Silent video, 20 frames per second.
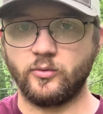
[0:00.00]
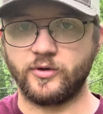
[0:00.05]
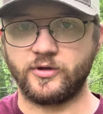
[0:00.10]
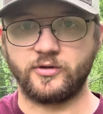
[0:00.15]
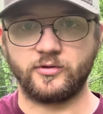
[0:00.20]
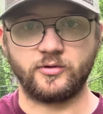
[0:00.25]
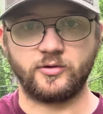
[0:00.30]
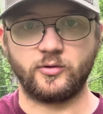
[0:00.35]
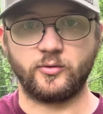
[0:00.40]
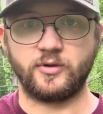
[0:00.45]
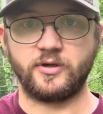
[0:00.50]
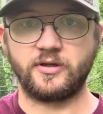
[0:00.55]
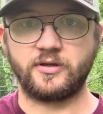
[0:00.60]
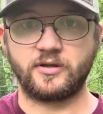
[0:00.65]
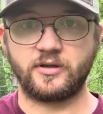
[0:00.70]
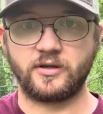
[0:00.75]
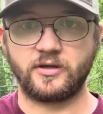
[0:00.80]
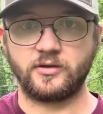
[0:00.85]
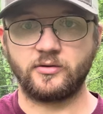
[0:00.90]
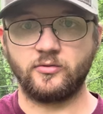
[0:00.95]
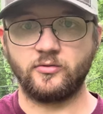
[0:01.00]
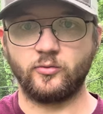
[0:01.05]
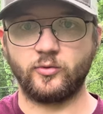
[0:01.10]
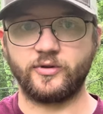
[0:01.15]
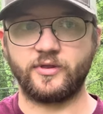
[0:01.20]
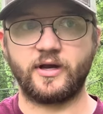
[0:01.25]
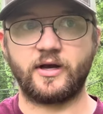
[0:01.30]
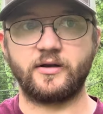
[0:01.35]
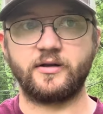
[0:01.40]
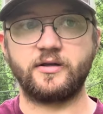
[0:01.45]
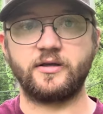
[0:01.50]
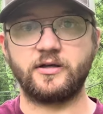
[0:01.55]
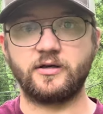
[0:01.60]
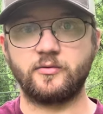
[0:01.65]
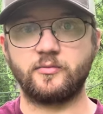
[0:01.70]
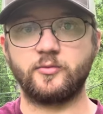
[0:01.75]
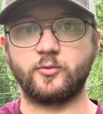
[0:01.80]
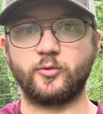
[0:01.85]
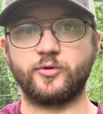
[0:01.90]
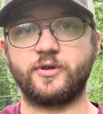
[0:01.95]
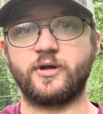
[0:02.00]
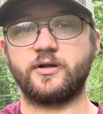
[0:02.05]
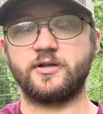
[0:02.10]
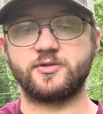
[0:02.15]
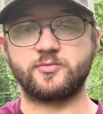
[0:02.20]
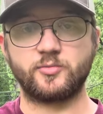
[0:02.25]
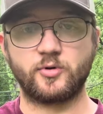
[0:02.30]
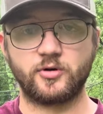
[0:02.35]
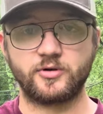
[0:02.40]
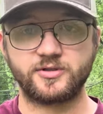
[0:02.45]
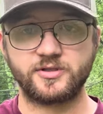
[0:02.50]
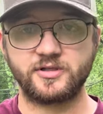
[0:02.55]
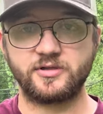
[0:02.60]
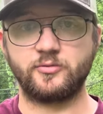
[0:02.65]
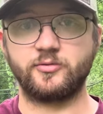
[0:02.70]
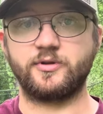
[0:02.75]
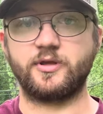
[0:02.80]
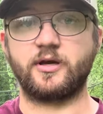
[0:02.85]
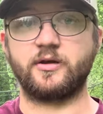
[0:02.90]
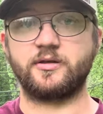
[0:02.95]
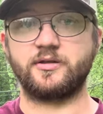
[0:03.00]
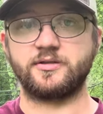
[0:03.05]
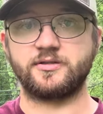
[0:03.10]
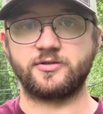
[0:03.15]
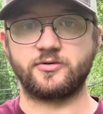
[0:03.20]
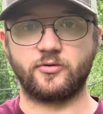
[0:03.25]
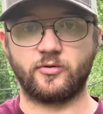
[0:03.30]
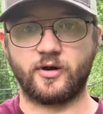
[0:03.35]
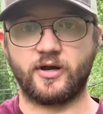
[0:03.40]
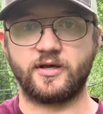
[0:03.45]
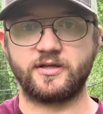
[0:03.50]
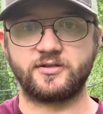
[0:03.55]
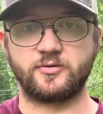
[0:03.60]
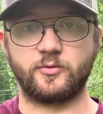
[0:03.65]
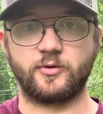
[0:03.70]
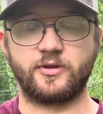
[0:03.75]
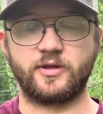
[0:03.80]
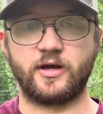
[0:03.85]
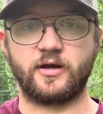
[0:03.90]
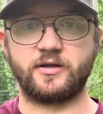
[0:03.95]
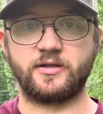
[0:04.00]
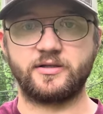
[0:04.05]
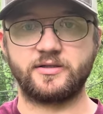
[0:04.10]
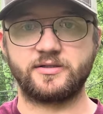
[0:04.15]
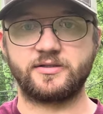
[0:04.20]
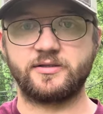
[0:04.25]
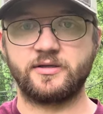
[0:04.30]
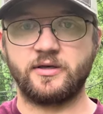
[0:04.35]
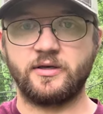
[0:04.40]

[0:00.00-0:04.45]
We couldn't do anything without him, and without his mercy, without his grace, and without his